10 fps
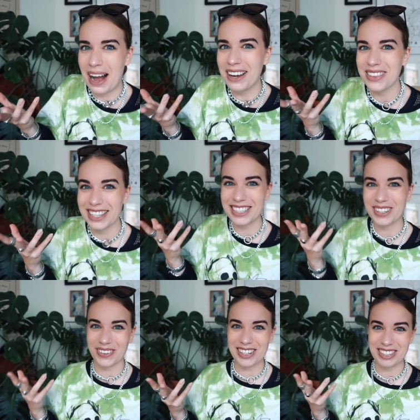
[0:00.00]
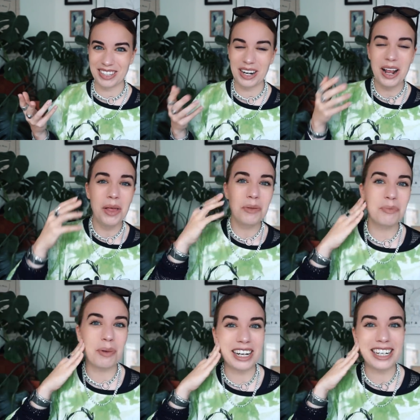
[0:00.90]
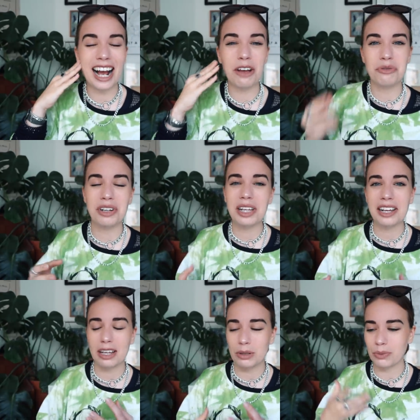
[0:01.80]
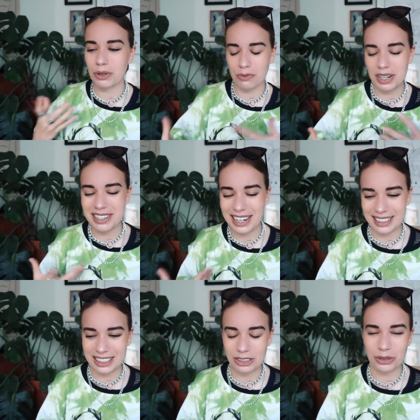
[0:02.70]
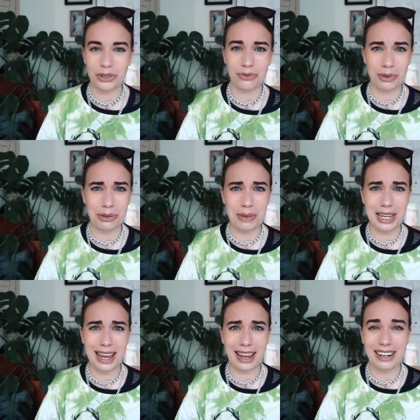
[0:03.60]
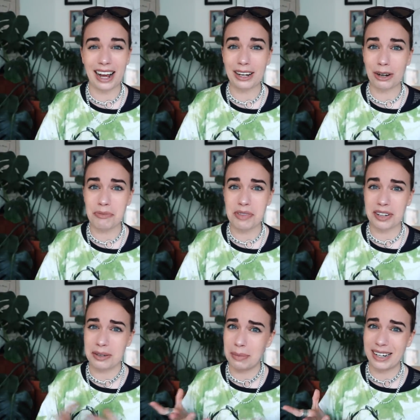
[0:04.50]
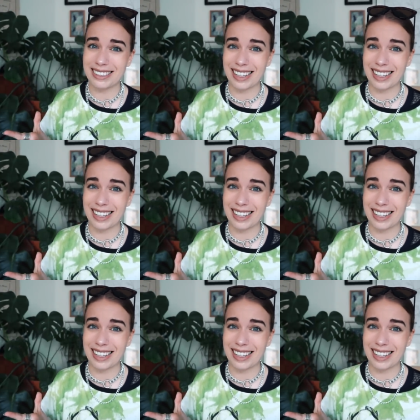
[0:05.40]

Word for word: by this this question, but I feel like that was what resonated sort of with me and I hope that it makes